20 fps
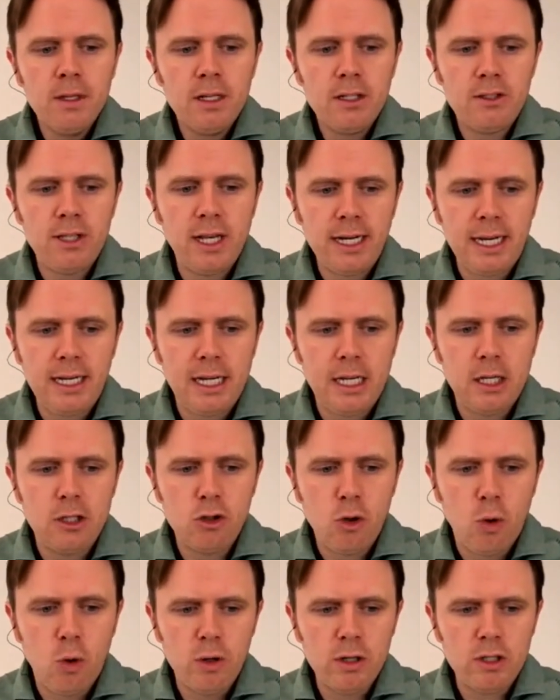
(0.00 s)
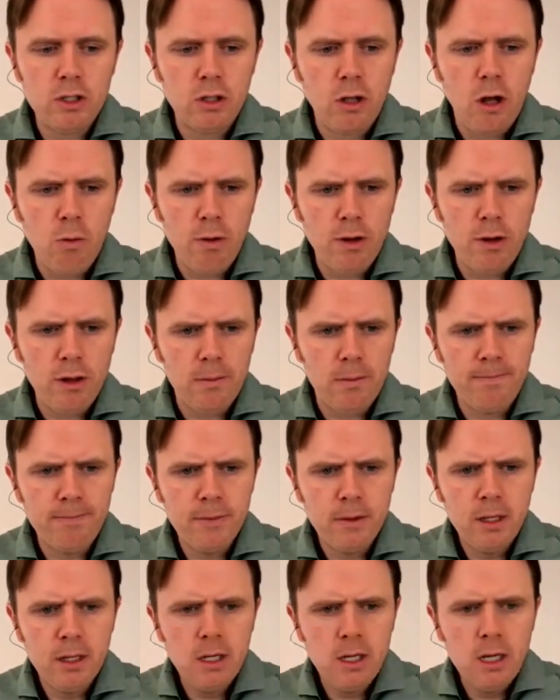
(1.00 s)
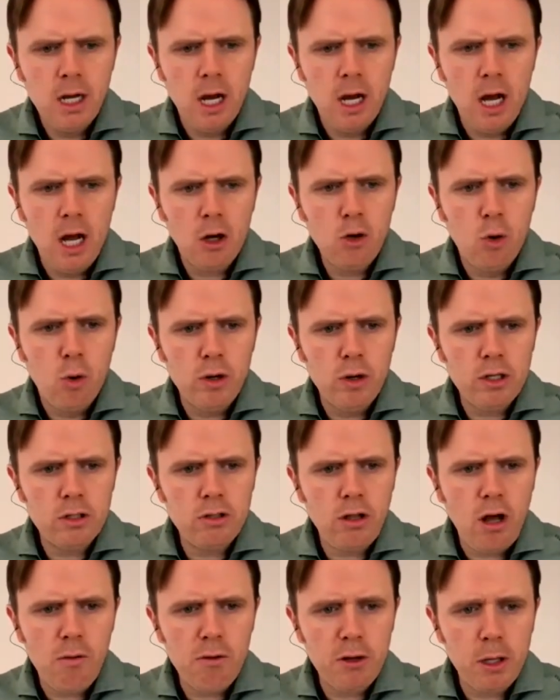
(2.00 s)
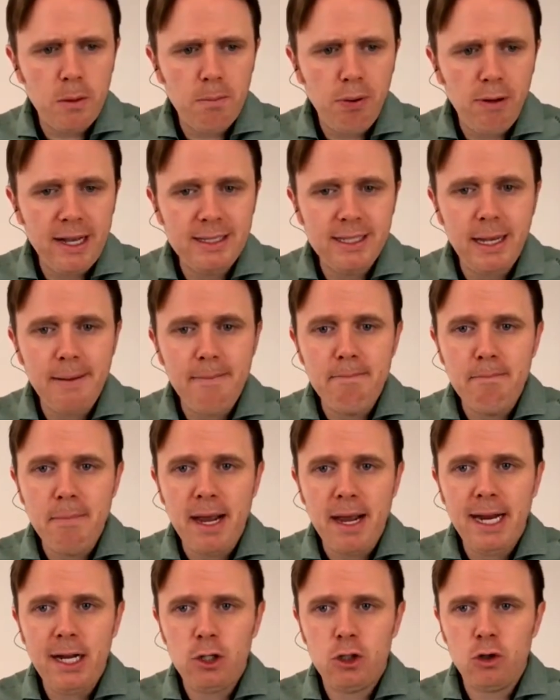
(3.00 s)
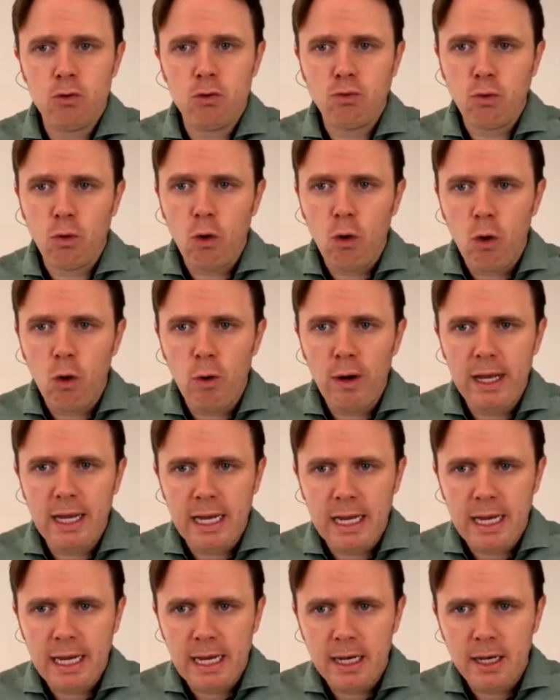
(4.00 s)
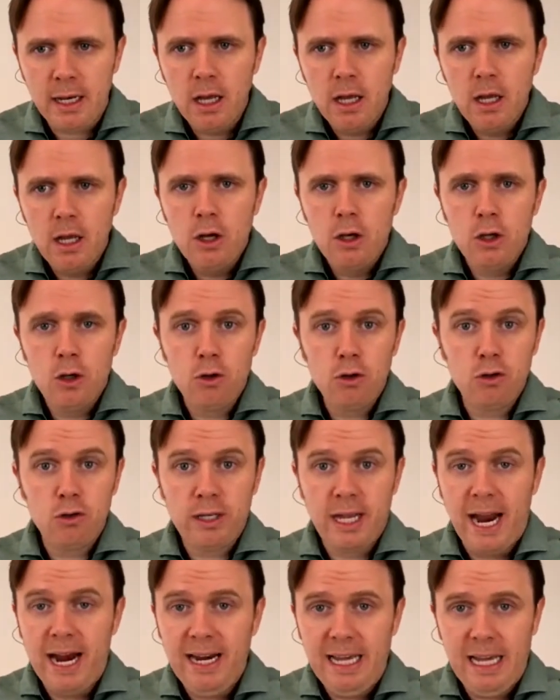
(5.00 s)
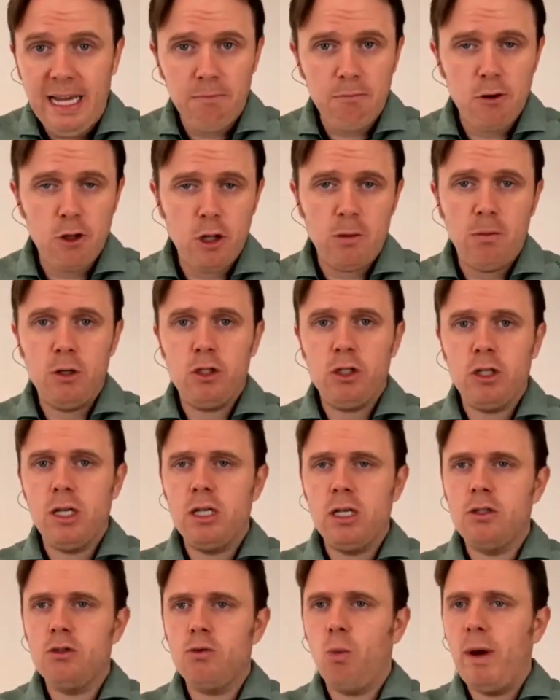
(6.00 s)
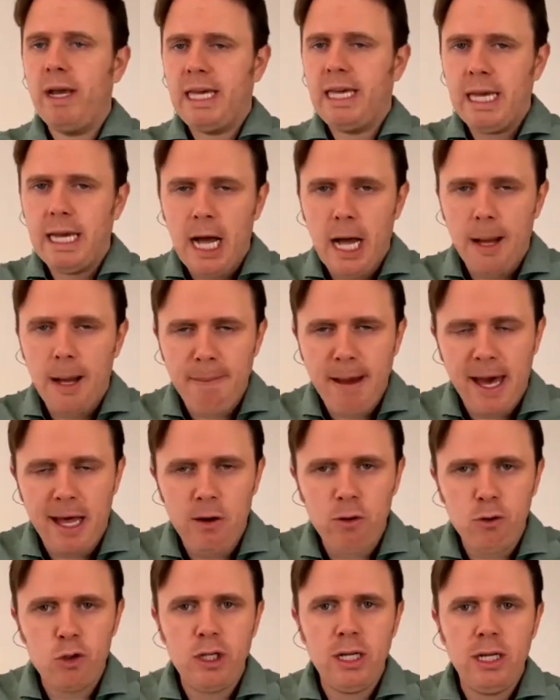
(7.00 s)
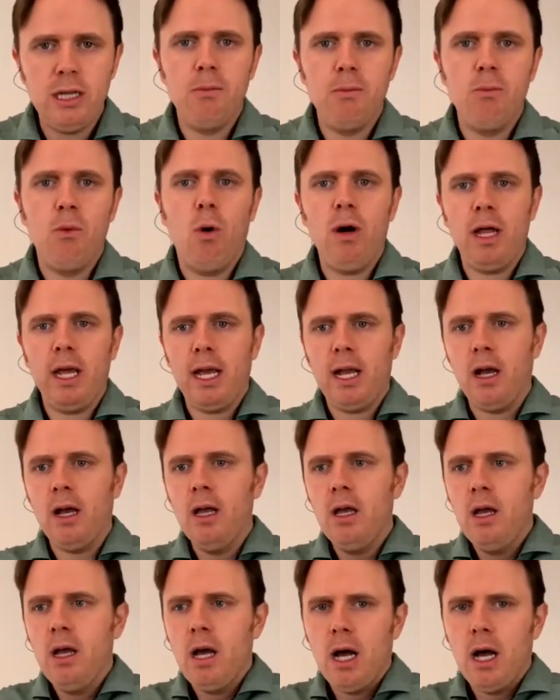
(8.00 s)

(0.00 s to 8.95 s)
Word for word: Second is cortisol rhythm. Cortisol rhythm plays a major role in your circadian rhythm, which is waking up, energy in the morning.